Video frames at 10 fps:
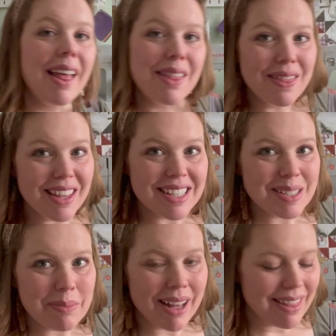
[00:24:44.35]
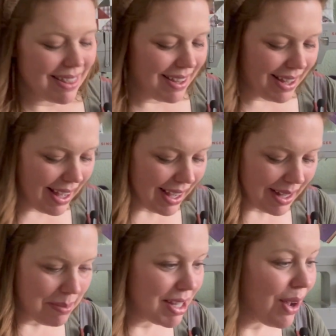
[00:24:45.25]
this month.
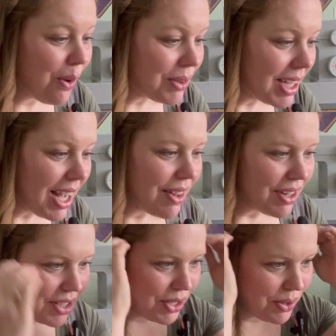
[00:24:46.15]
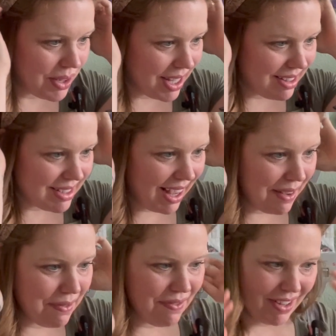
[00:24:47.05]
The only other two things I've
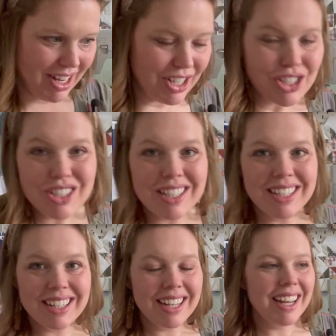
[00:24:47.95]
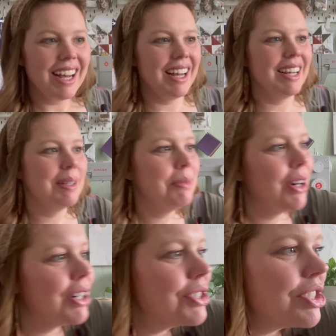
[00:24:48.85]
finished
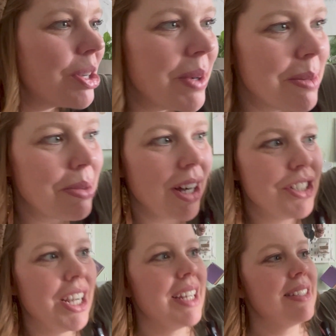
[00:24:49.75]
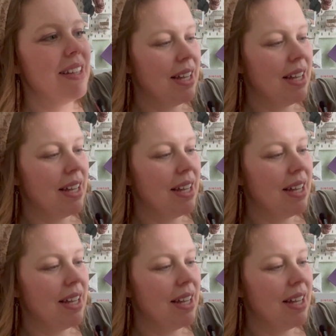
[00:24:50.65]
are sewing projects.